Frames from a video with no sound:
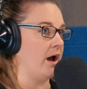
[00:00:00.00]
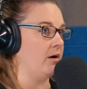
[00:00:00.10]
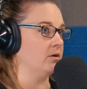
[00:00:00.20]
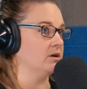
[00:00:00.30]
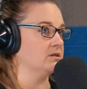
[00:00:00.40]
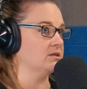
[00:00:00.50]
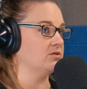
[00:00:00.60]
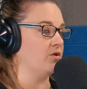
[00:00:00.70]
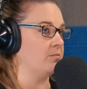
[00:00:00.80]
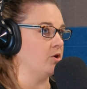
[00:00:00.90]
hours
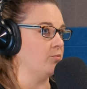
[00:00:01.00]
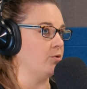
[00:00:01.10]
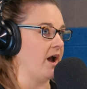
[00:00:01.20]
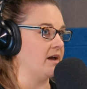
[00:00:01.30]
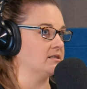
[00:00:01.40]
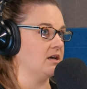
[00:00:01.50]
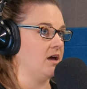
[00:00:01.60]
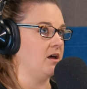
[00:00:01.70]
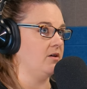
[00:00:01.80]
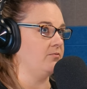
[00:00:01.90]
from
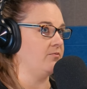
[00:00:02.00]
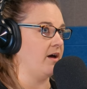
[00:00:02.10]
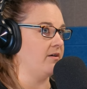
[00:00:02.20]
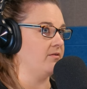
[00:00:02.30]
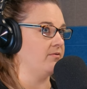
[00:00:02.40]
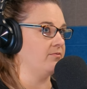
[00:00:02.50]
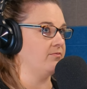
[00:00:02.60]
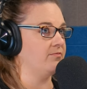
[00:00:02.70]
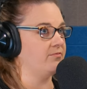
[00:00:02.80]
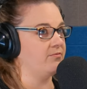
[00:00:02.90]
Nebraska,
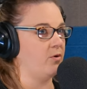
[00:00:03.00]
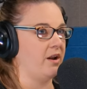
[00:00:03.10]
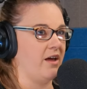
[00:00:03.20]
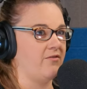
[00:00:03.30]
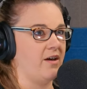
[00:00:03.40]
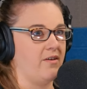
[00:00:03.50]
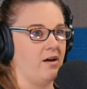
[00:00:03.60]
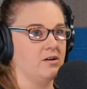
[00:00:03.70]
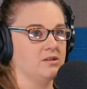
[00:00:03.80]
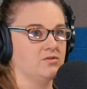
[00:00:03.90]
5
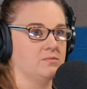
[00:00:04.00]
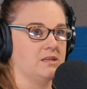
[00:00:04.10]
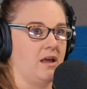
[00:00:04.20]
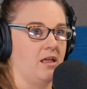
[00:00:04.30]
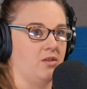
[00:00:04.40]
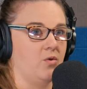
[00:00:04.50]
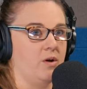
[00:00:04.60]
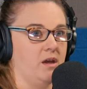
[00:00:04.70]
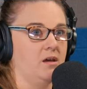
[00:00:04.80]
hours from, say, Illinois.